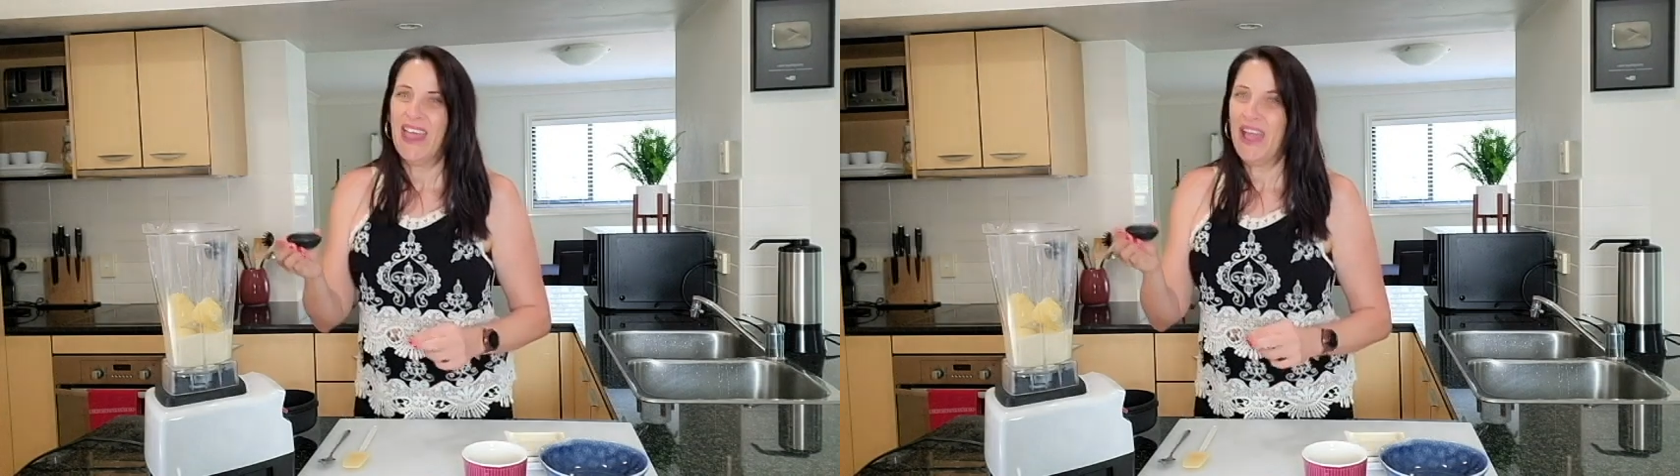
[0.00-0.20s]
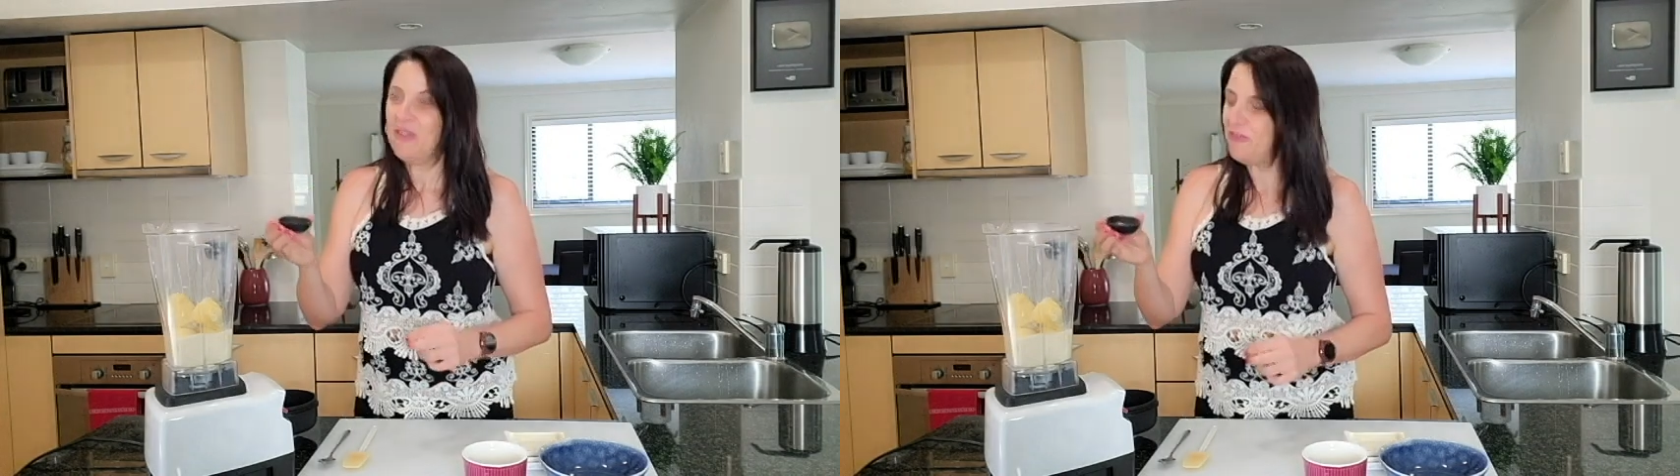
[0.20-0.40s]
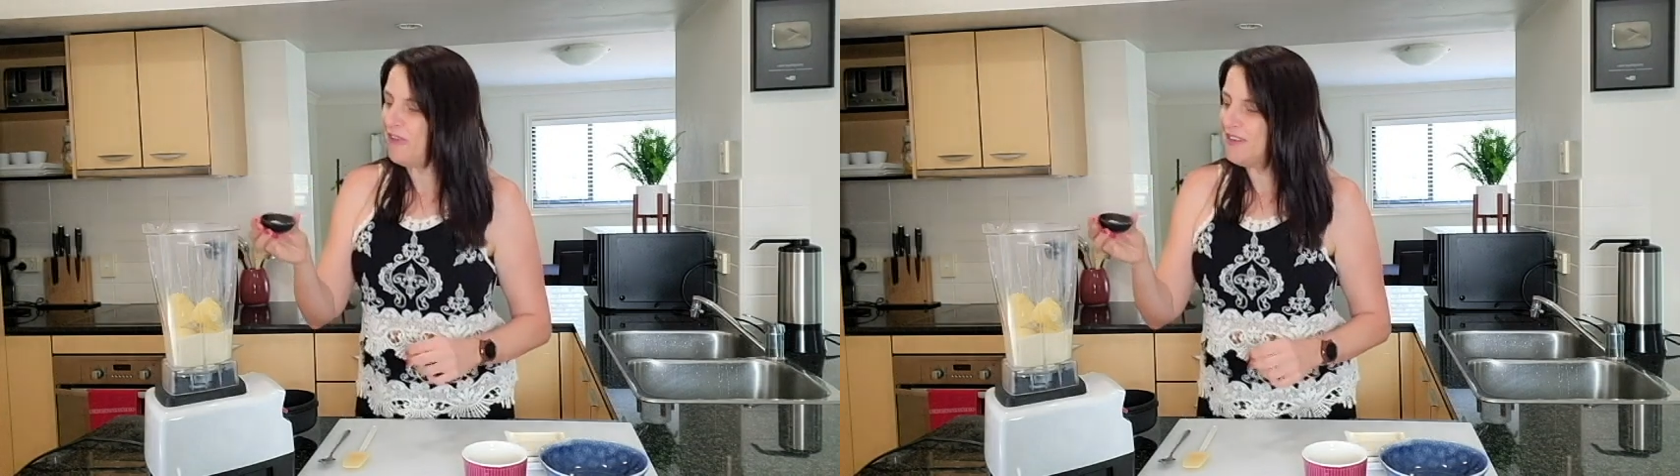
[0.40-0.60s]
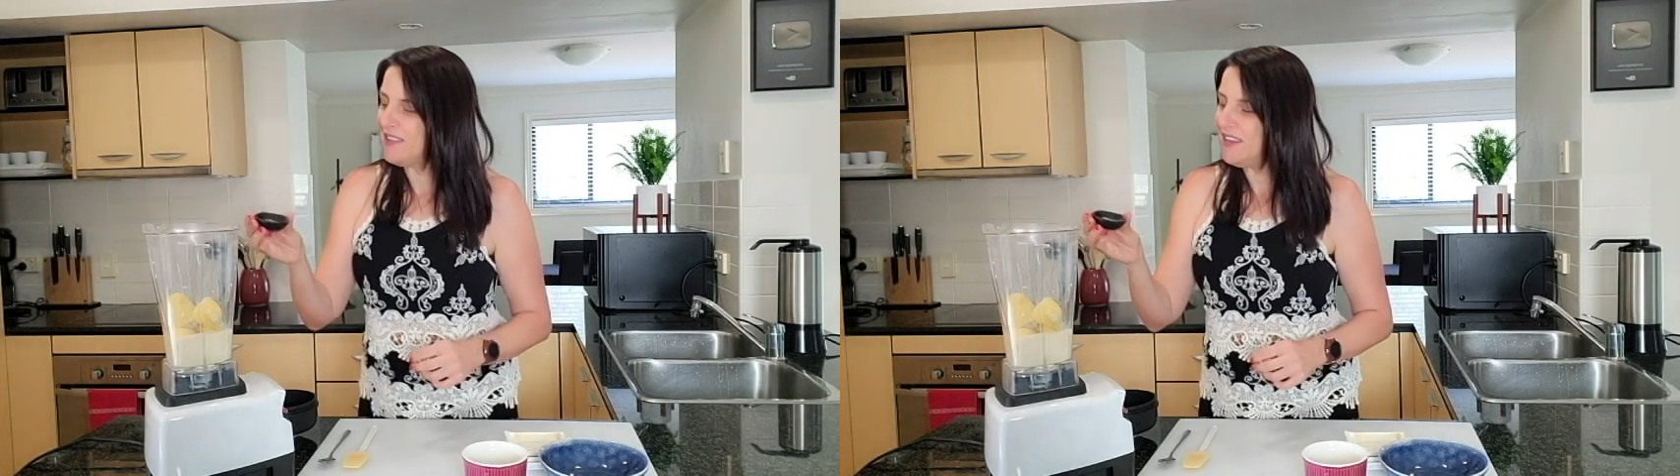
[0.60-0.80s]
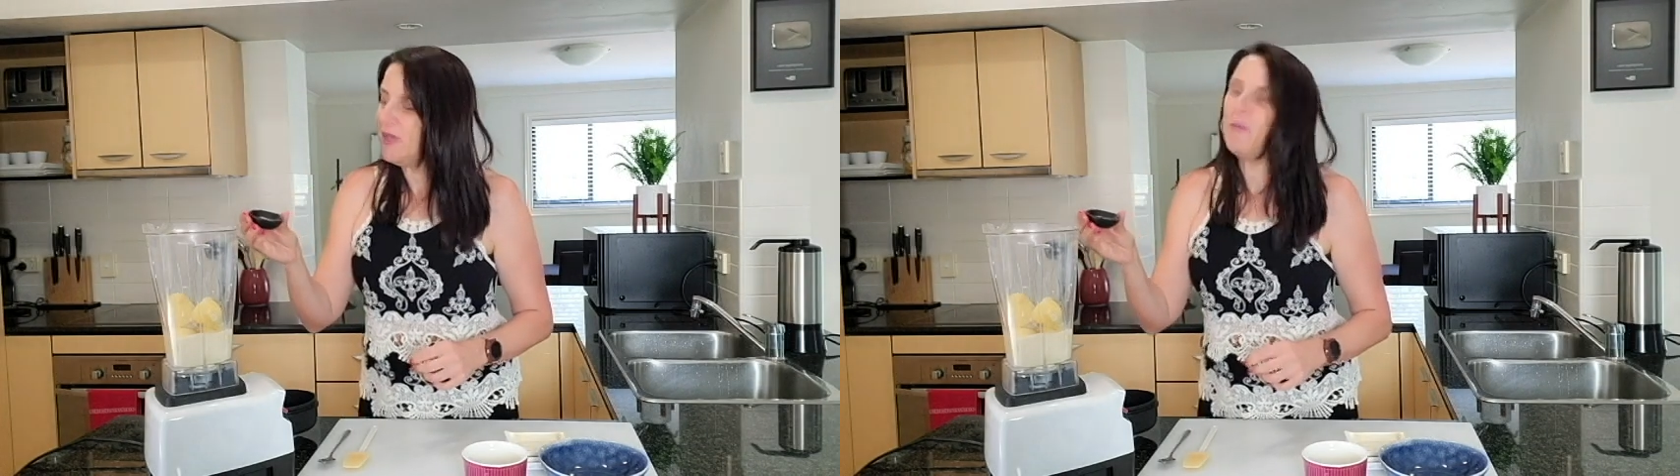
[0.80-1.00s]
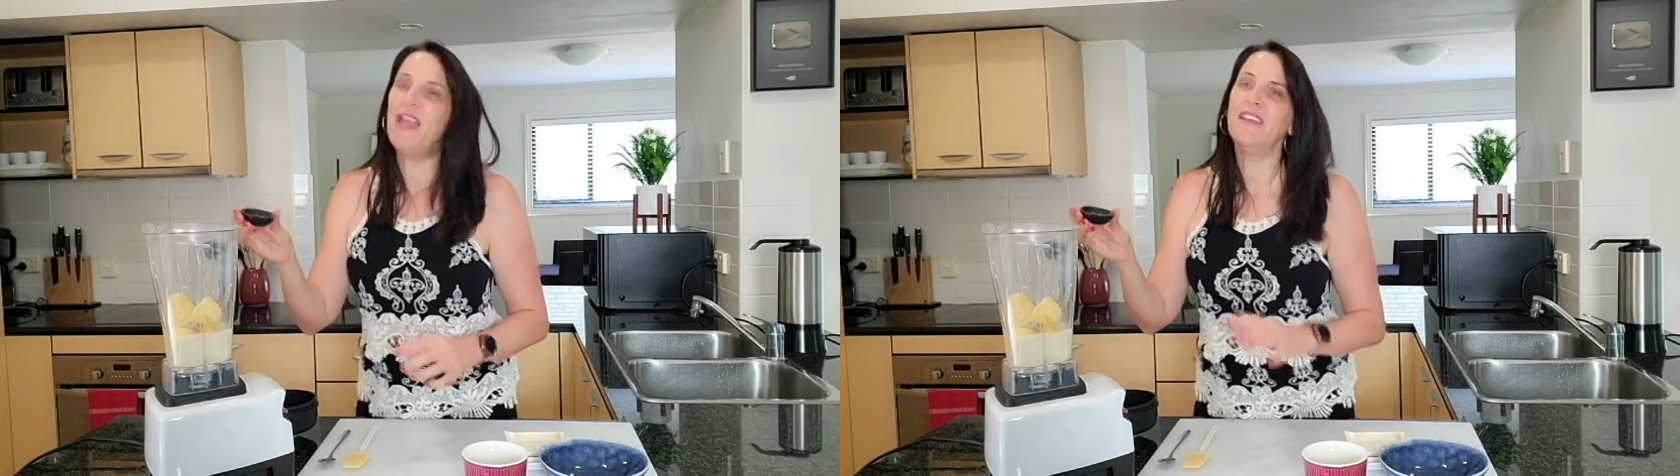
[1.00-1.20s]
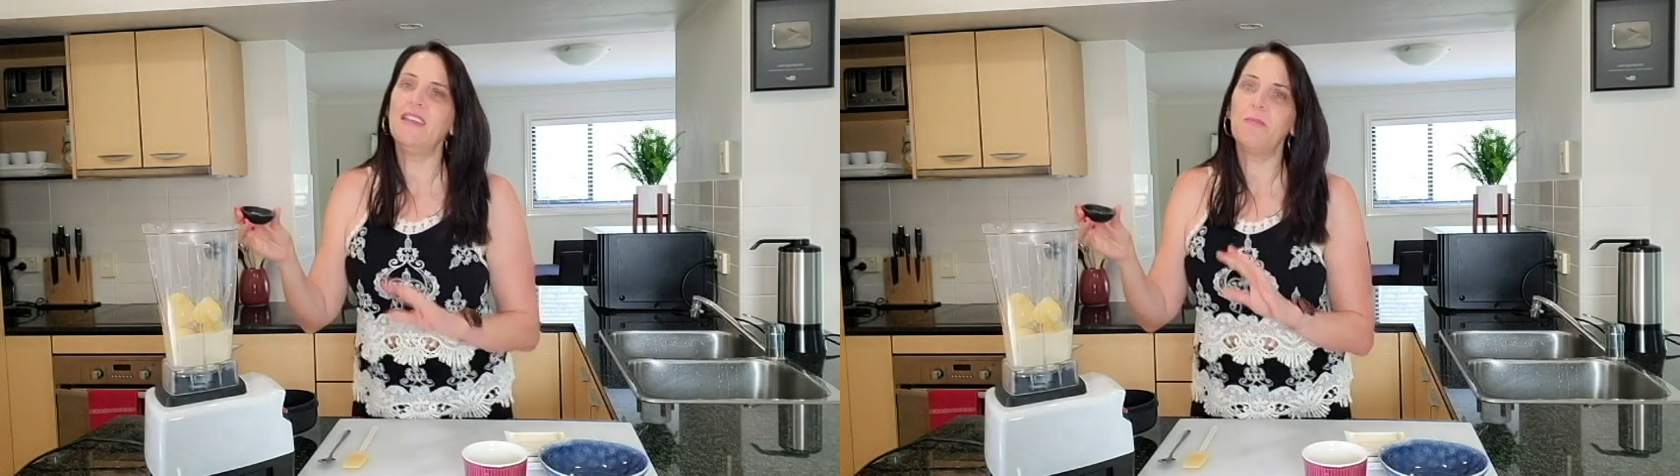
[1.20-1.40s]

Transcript: And finally, I'm adding